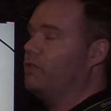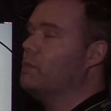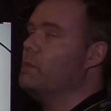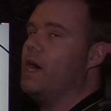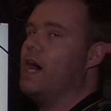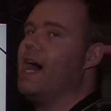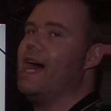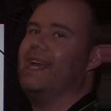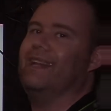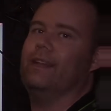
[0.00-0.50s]
from
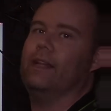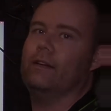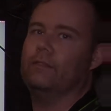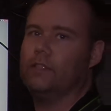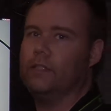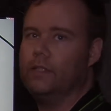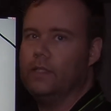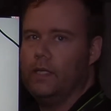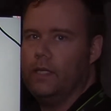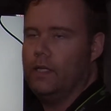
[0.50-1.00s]
a high
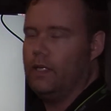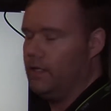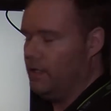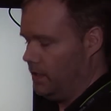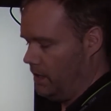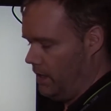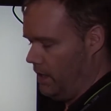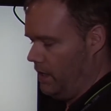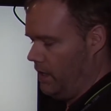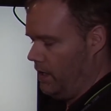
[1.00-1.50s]
level,
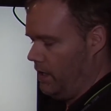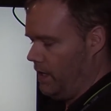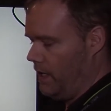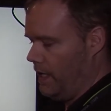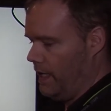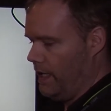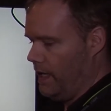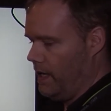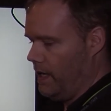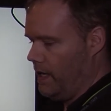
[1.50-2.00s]
are uh,
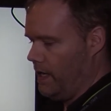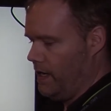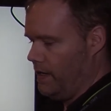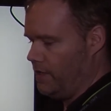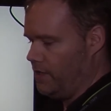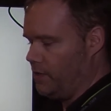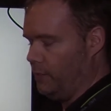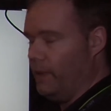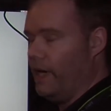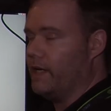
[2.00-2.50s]
uh,
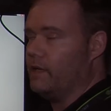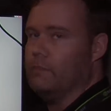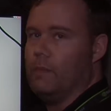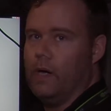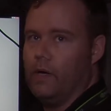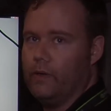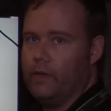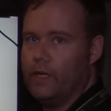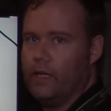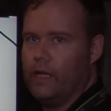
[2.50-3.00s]
direct
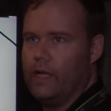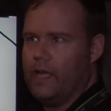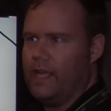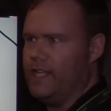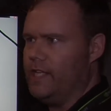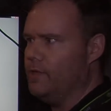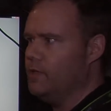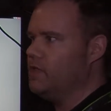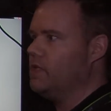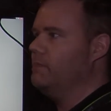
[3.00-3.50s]
mode.
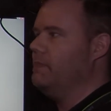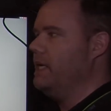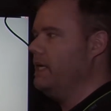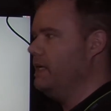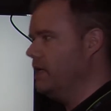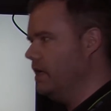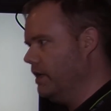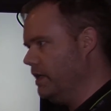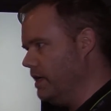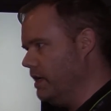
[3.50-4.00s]
It used to be,
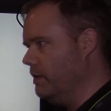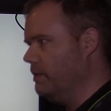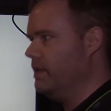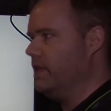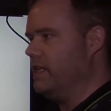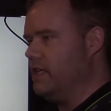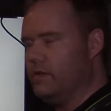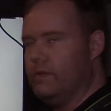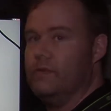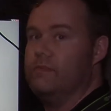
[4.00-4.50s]
you know, it,
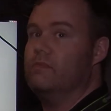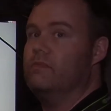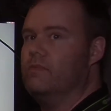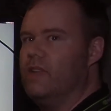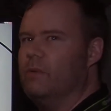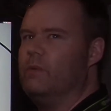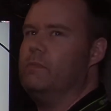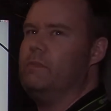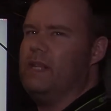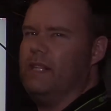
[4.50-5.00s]
you
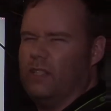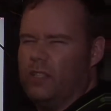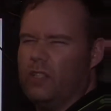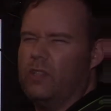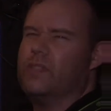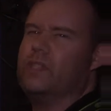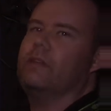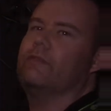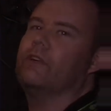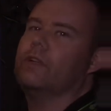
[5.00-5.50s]
would be a
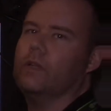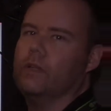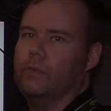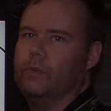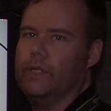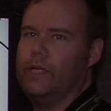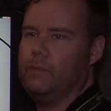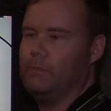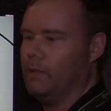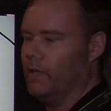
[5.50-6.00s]
little
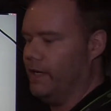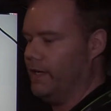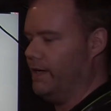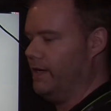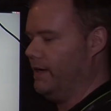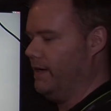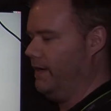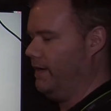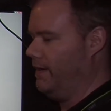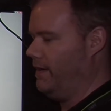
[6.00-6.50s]
difficult when you plug in
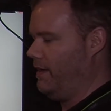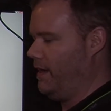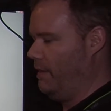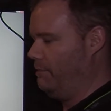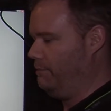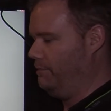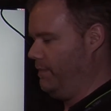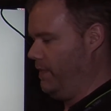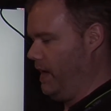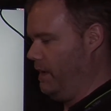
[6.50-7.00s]
a,
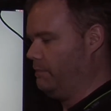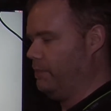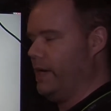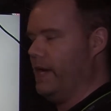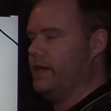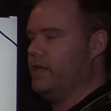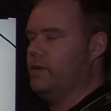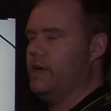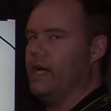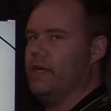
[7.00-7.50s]
a, a
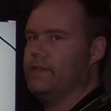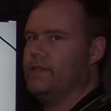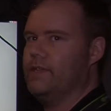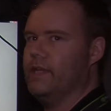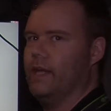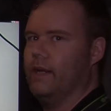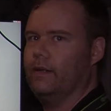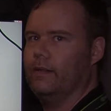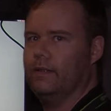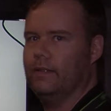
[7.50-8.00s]
brand new
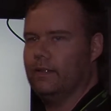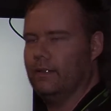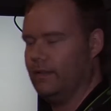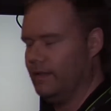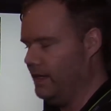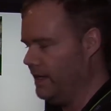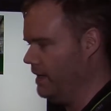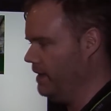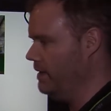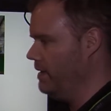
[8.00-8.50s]
headset,
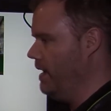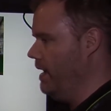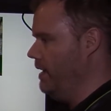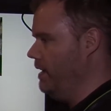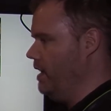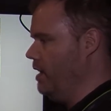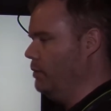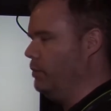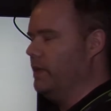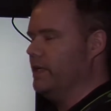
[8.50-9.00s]
and,
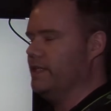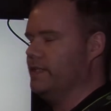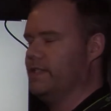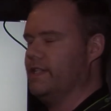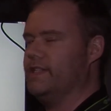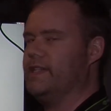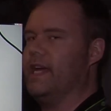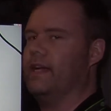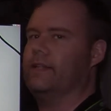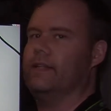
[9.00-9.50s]
and it wouldn't
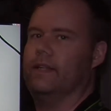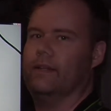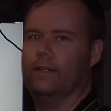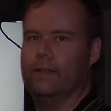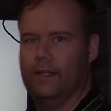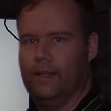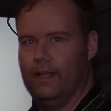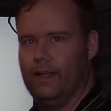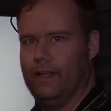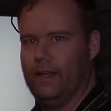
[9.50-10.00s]
detect it.
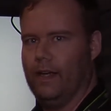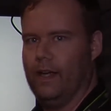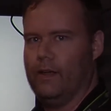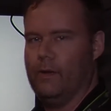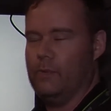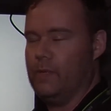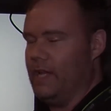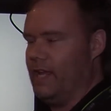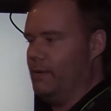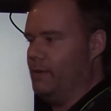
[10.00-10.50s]
Uh,
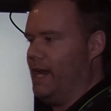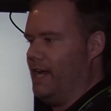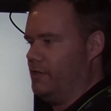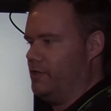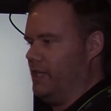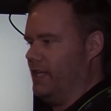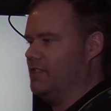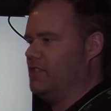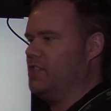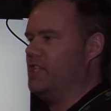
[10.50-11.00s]
it, would, it would
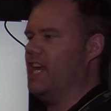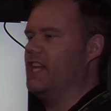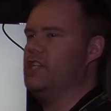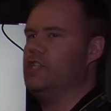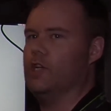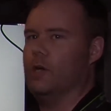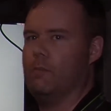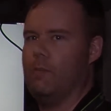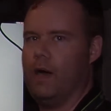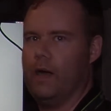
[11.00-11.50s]
actually
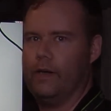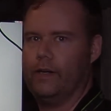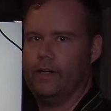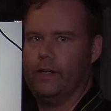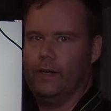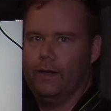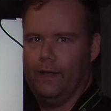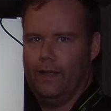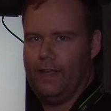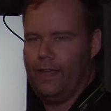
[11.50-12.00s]
extend your
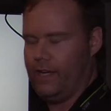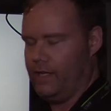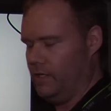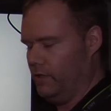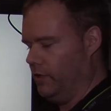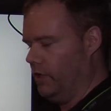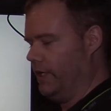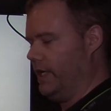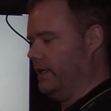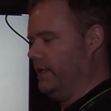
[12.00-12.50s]
monitor, and
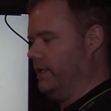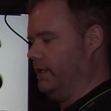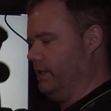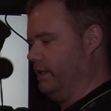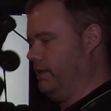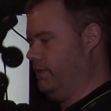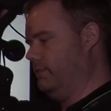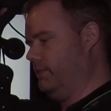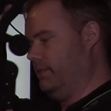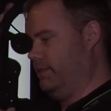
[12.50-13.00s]
you'd look at
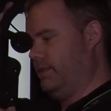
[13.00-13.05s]
your,